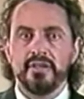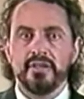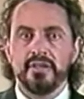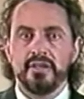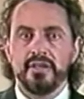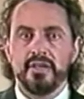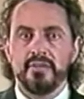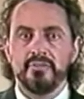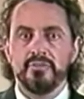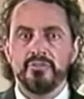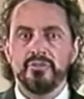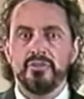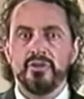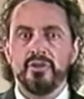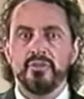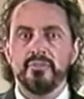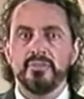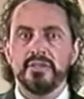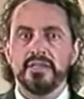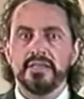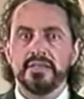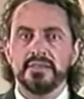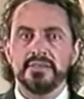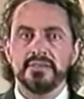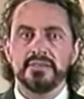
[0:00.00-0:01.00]
come from
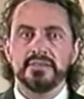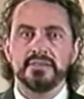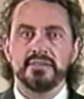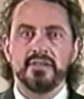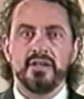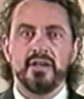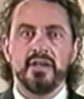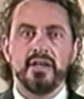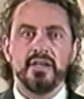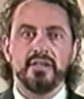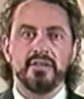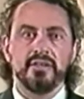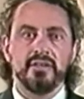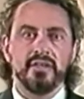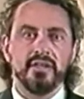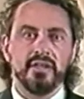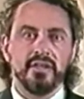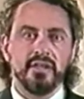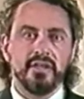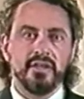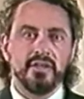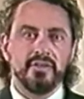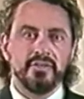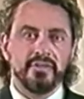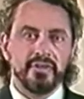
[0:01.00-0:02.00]
inside
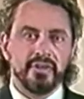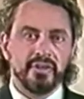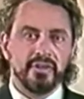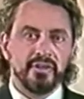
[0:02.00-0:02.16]
the